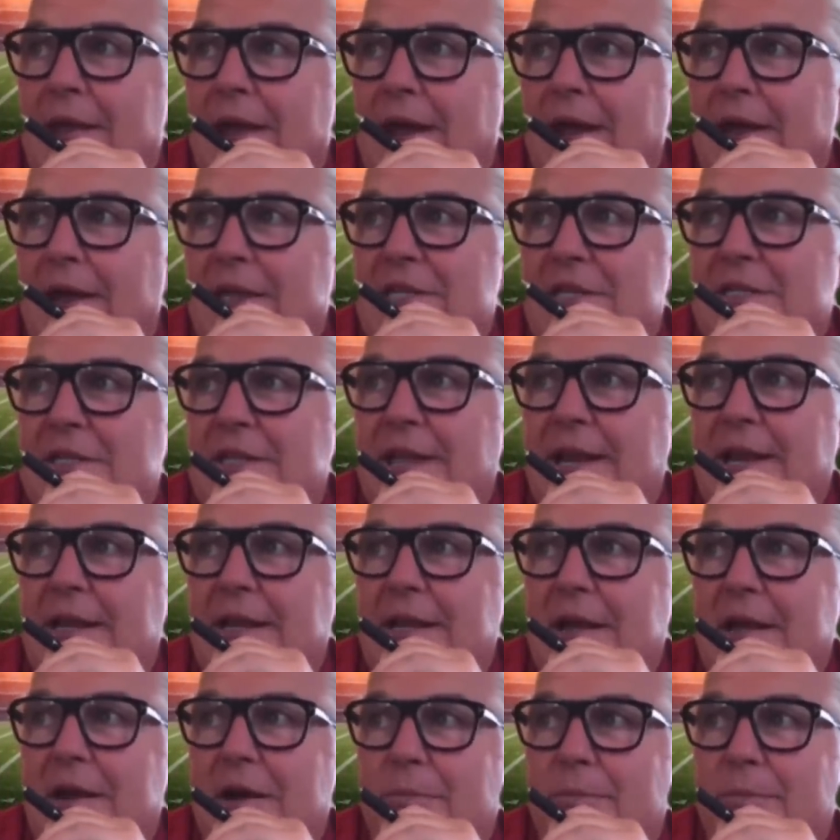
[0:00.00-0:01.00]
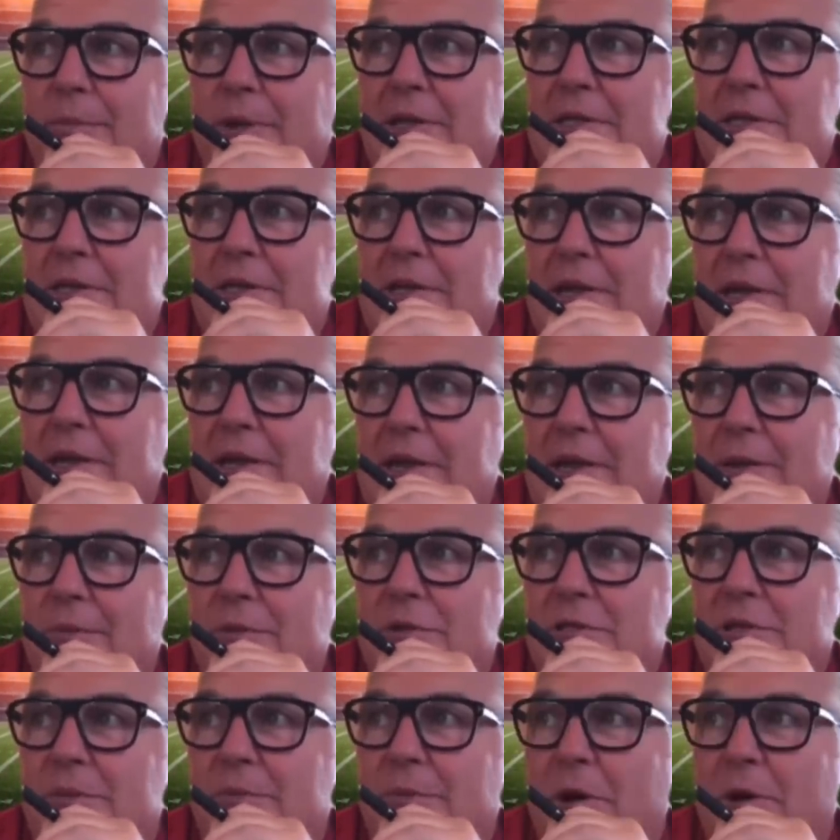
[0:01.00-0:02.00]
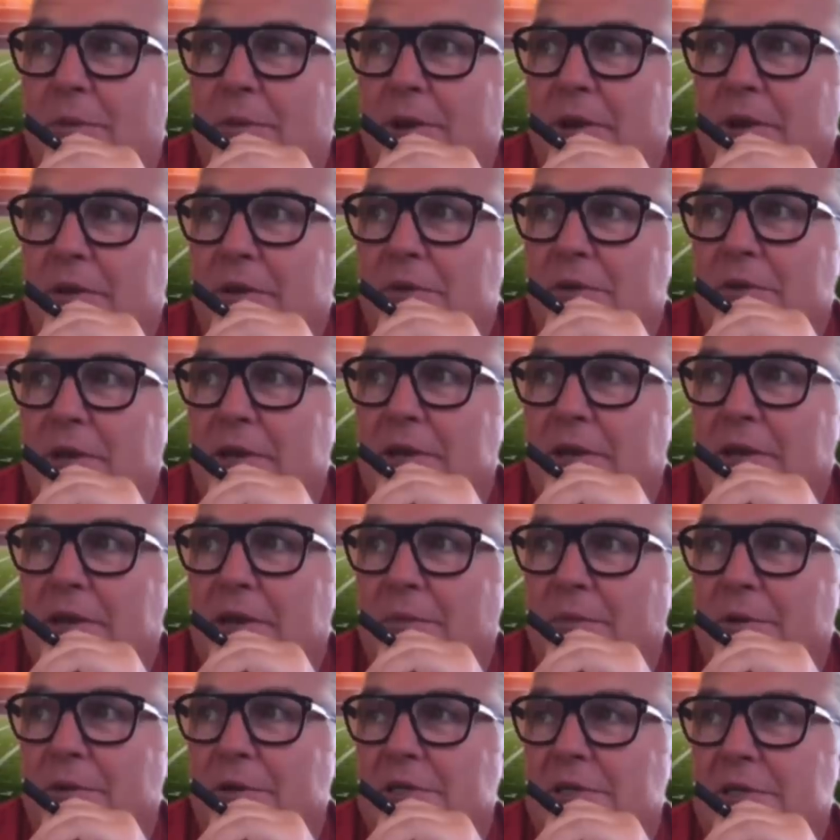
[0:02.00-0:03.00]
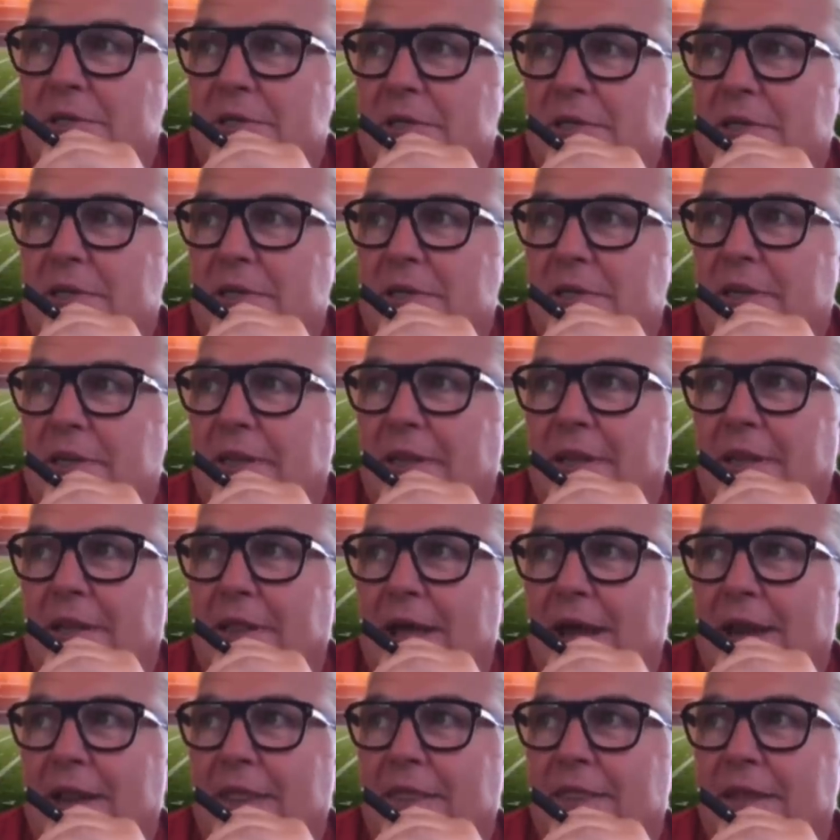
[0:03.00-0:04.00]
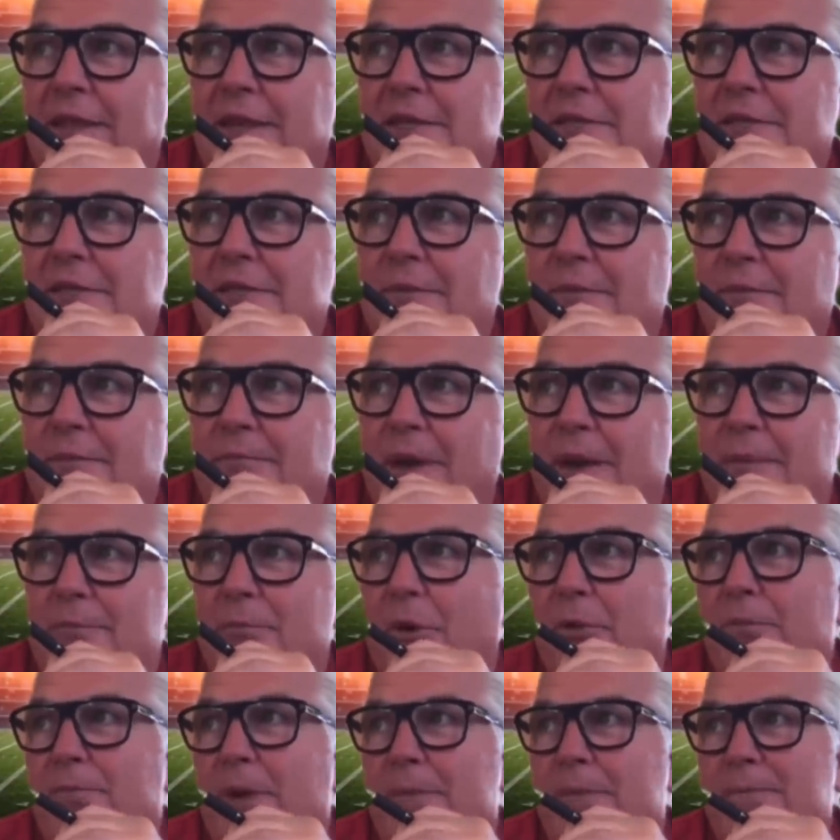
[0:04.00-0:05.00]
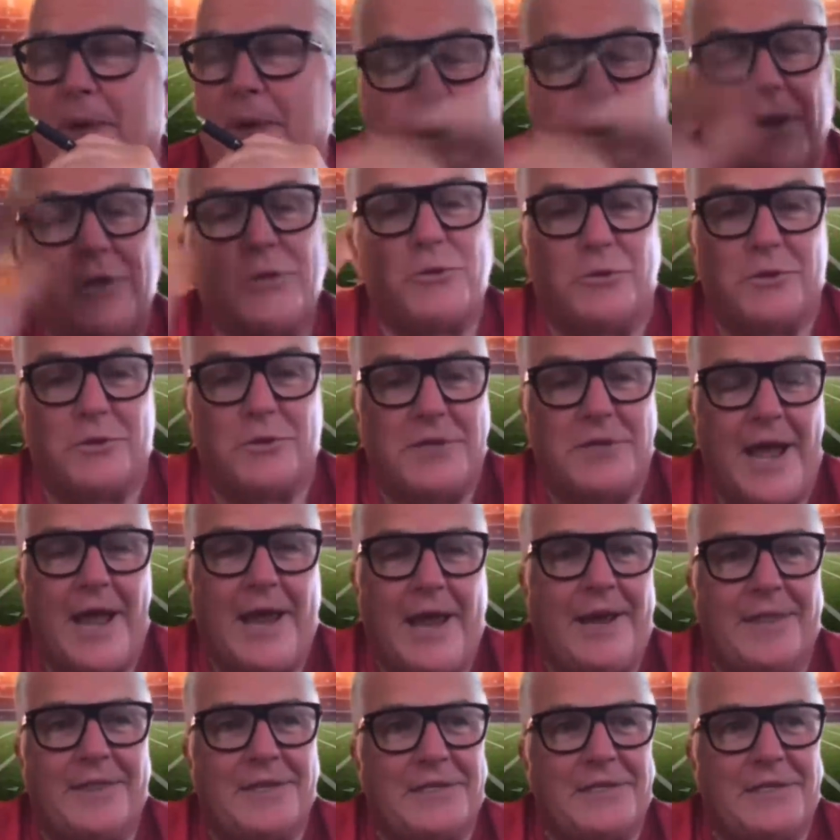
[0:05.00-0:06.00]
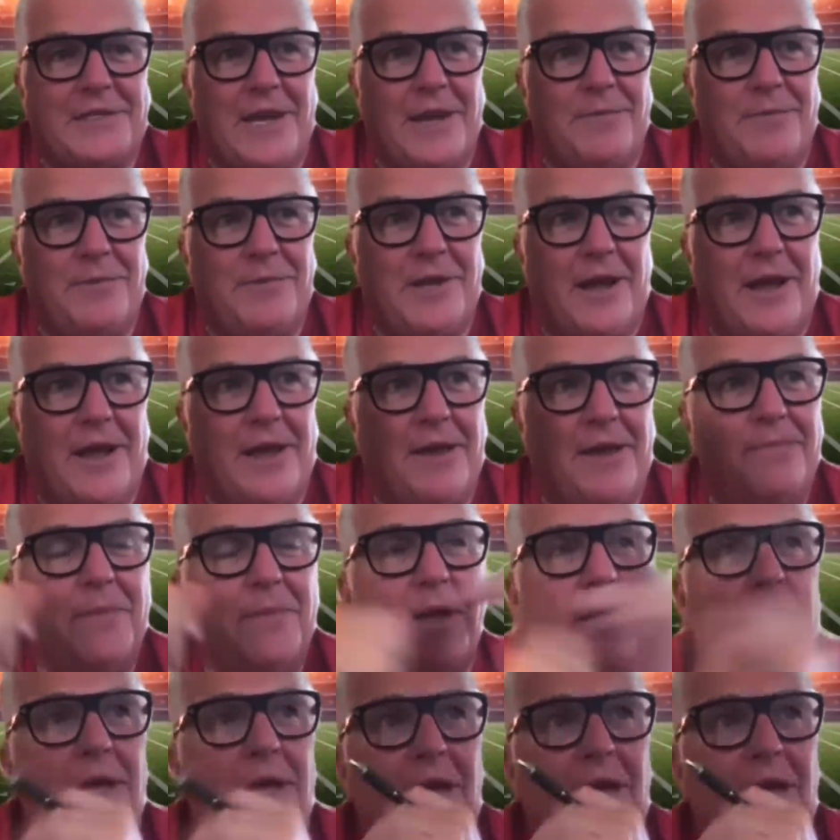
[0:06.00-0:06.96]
I just let it go. But it was a moment. It was a lot of things. Both my parents were dying at the same time.